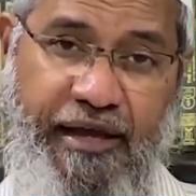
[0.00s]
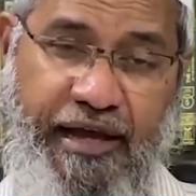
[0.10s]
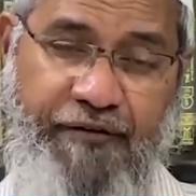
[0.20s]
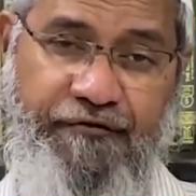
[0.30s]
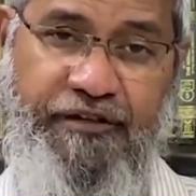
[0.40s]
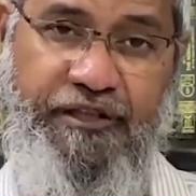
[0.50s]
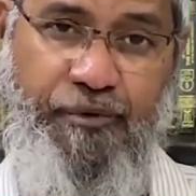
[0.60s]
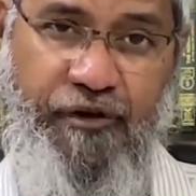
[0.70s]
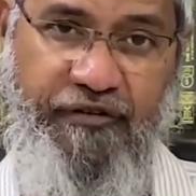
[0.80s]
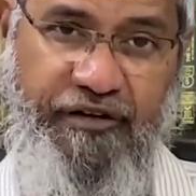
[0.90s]
after the
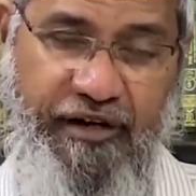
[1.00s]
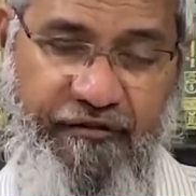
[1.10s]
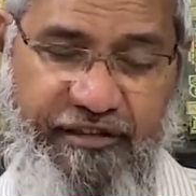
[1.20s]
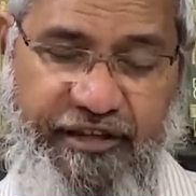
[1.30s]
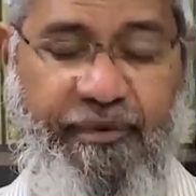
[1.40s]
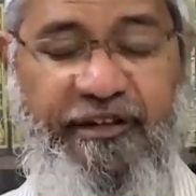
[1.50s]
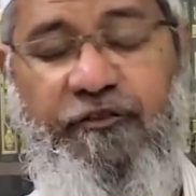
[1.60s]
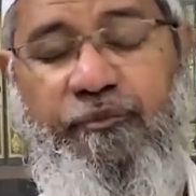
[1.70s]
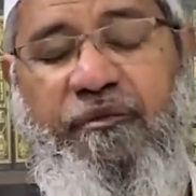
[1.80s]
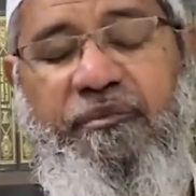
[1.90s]
Prophet, after the demise
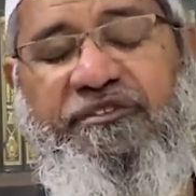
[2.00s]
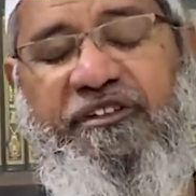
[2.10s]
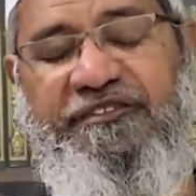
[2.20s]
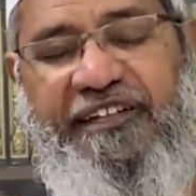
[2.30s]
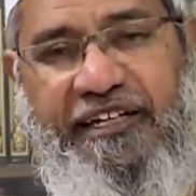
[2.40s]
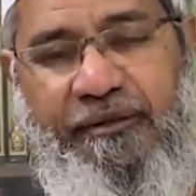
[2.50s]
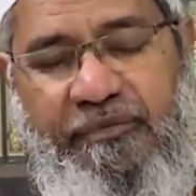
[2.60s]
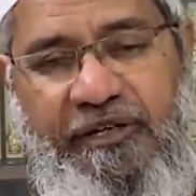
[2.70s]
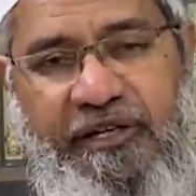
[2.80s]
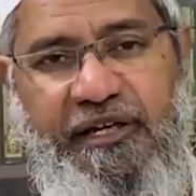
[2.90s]
of Prophet Sallallahu Alaihi Wasallam,
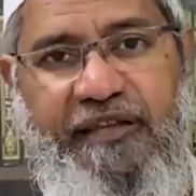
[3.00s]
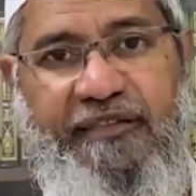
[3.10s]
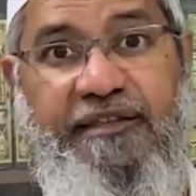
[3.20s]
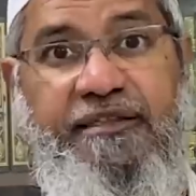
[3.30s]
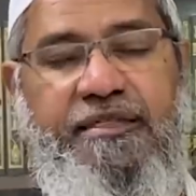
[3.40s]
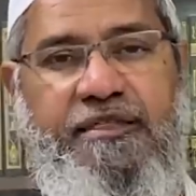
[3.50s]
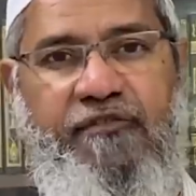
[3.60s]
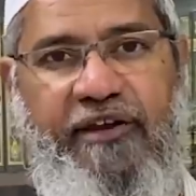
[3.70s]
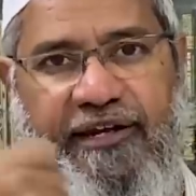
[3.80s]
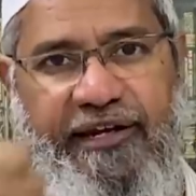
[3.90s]
the hadiths
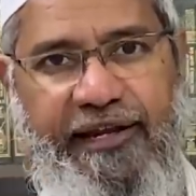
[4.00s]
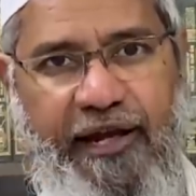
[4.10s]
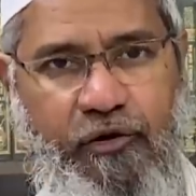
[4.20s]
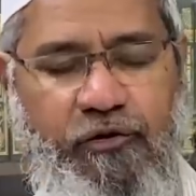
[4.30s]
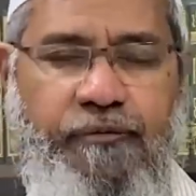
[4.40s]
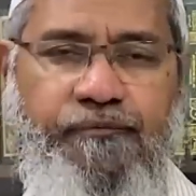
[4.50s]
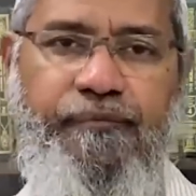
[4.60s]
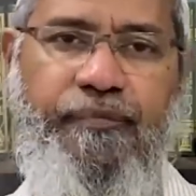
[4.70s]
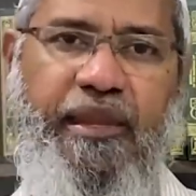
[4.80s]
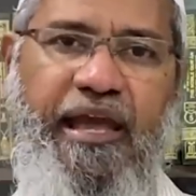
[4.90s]
were written down
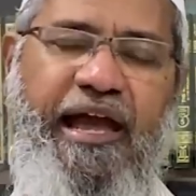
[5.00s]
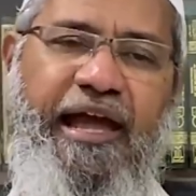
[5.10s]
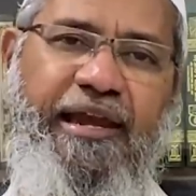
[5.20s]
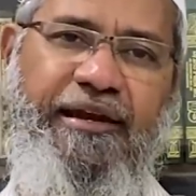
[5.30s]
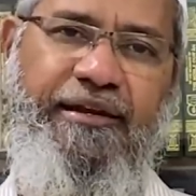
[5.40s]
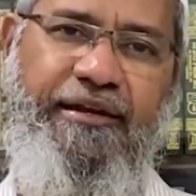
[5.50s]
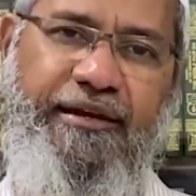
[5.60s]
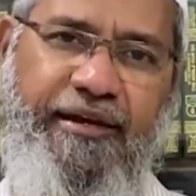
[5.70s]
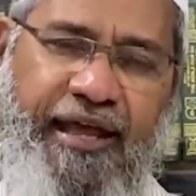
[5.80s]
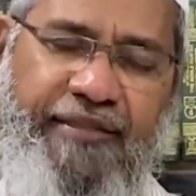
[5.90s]
and
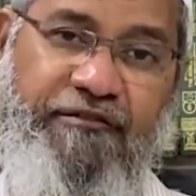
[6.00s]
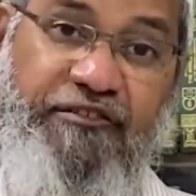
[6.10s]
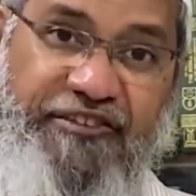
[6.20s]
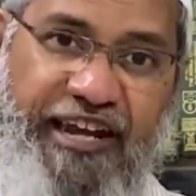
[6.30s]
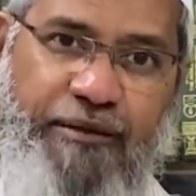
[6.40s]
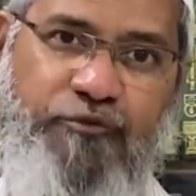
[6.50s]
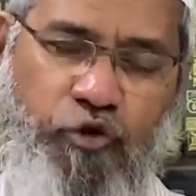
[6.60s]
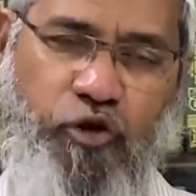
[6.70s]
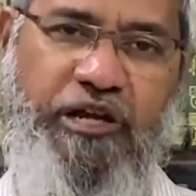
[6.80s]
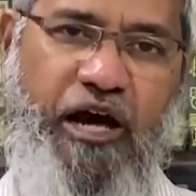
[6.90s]
there were scribes who
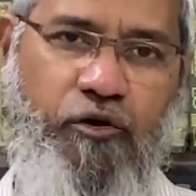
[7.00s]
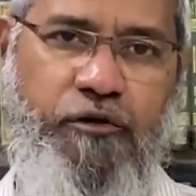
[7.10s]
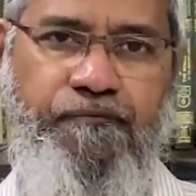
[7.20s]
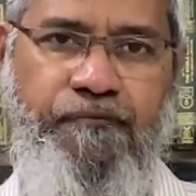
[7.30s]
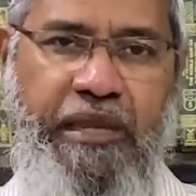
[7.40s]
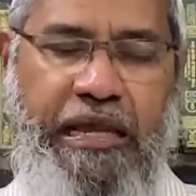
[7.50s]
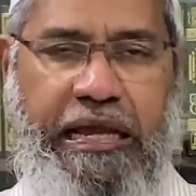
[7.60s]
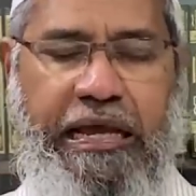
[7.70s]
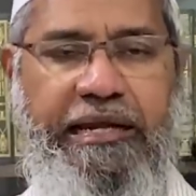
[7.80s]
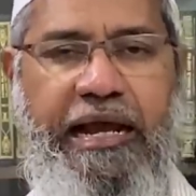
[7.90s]
wrote down.
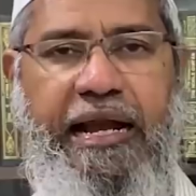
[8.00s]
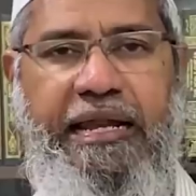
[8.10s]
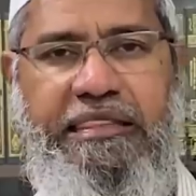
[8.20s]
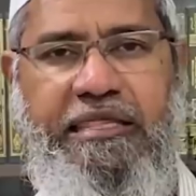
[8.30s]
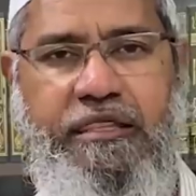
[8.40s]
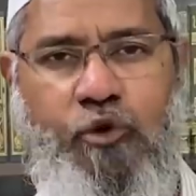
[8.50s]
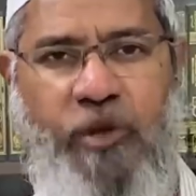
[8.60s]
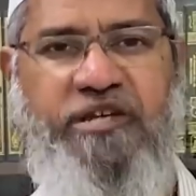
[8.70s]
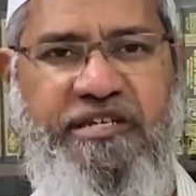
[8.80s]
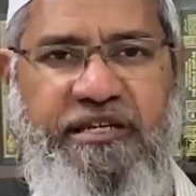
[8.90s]
Regarding this
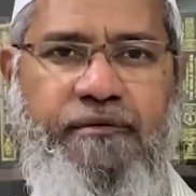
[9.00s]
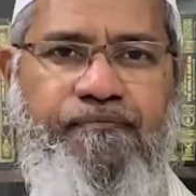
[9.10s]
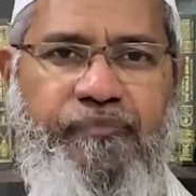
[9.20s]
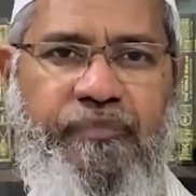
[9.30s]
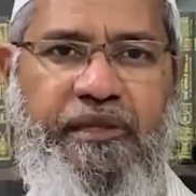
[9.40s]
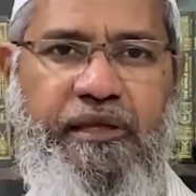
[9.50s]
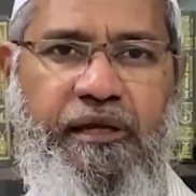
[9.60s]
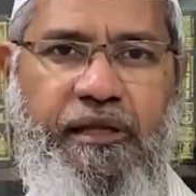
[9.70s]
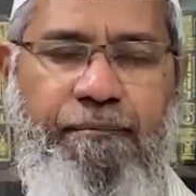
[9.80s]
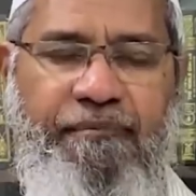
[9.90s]
question,
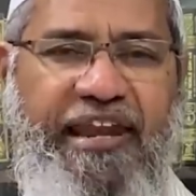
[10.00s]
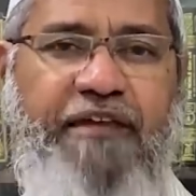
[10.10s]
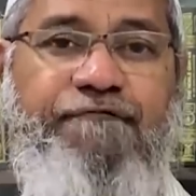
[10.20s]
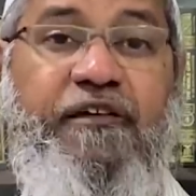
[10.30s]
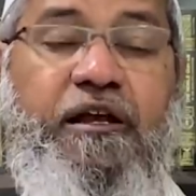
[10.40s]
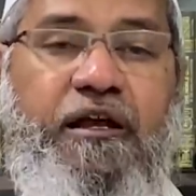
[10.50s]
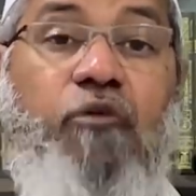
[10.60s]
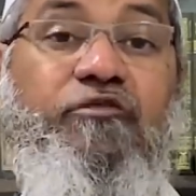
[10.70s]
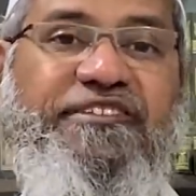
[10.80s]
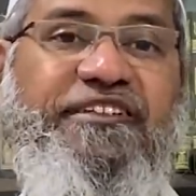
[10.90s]
many fiqh
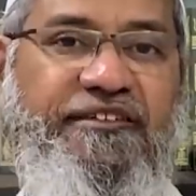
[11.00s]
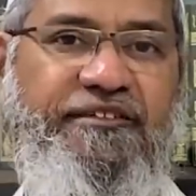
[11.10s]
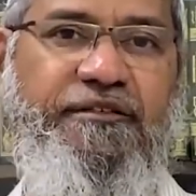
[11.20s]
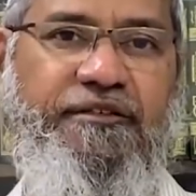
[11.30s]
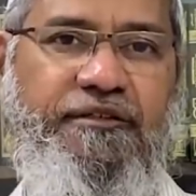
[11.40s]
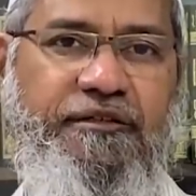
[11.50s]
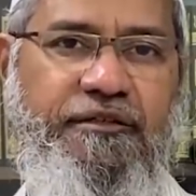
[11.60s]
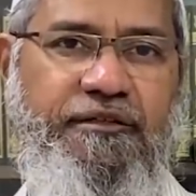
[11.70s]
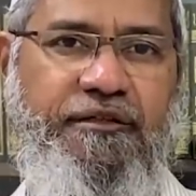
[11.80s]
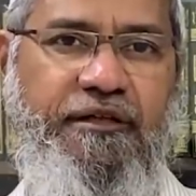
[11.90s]
councils
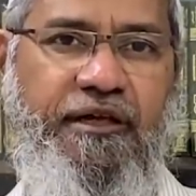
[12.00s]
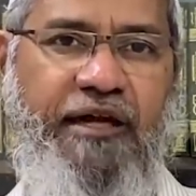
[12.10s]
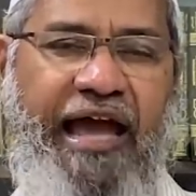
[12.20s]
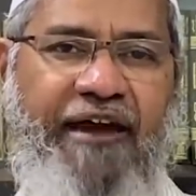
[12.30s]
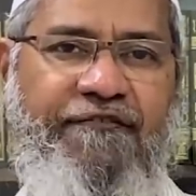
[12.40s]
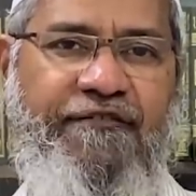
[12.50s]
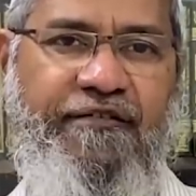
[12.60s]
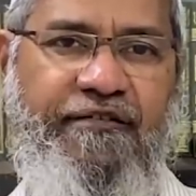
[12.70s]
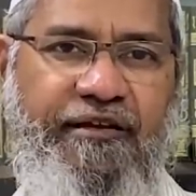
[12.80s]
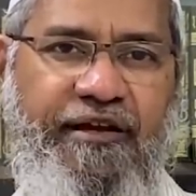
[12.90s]
have
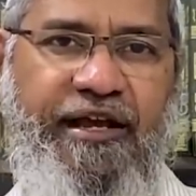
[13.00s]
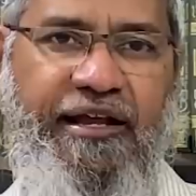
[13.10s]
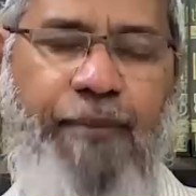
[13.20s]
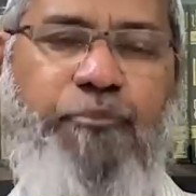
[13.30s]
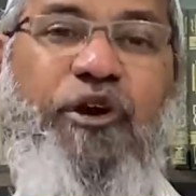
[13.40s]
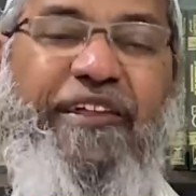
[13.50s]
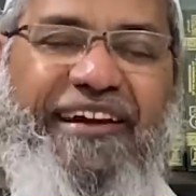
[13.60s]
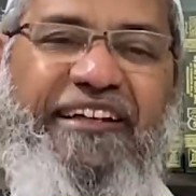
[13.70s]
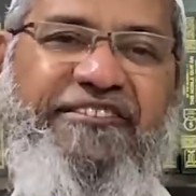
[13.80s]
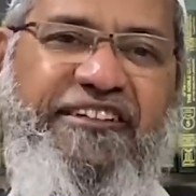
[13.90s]
come together and
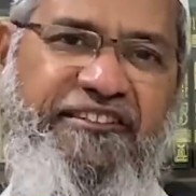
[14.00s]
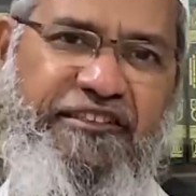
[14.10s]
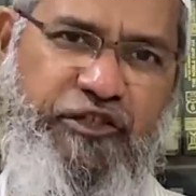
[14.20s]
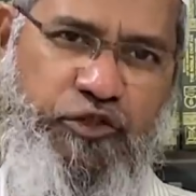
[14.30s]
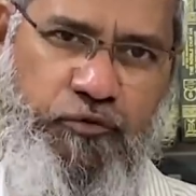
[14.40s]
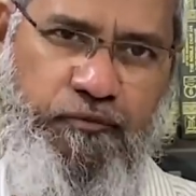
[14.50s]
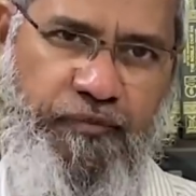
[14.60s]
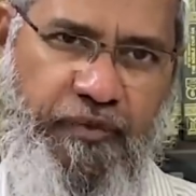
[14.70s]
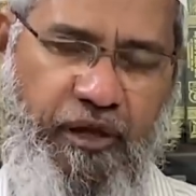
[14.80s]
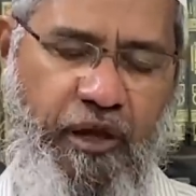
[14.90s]
discussed this issue.
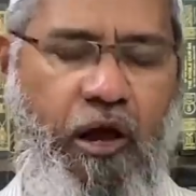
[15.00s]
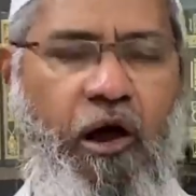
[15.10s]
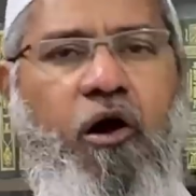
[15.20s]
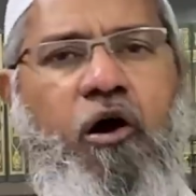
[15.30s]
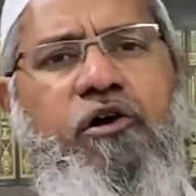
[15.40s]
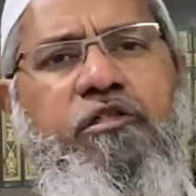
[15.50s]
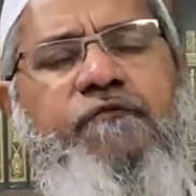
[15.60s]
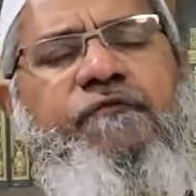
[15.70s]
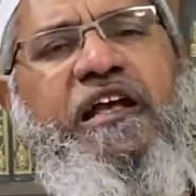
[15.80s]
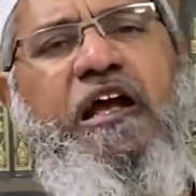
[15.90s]
According to the
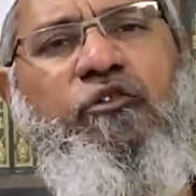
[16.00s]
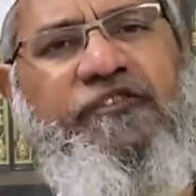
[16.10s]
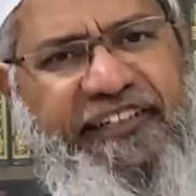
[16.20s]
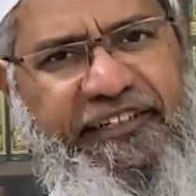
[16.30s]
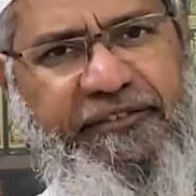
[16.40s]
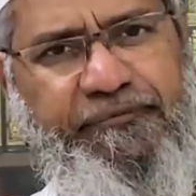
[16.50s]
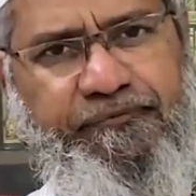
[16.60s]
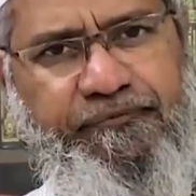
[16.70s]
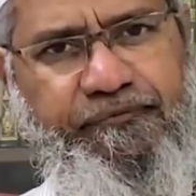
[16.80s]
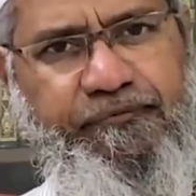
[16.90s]
fiqh council
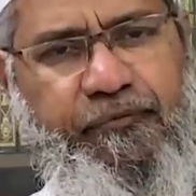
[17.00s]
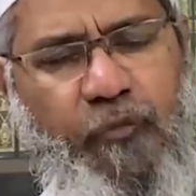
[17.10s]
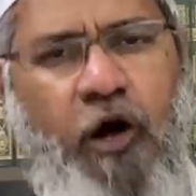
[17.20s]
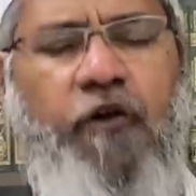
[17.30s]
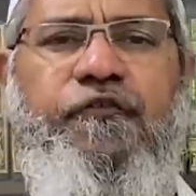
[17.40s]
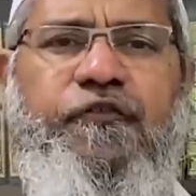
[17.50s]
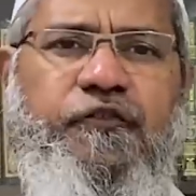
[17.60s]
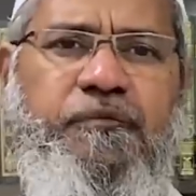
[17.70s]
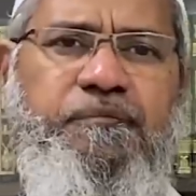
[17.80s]
of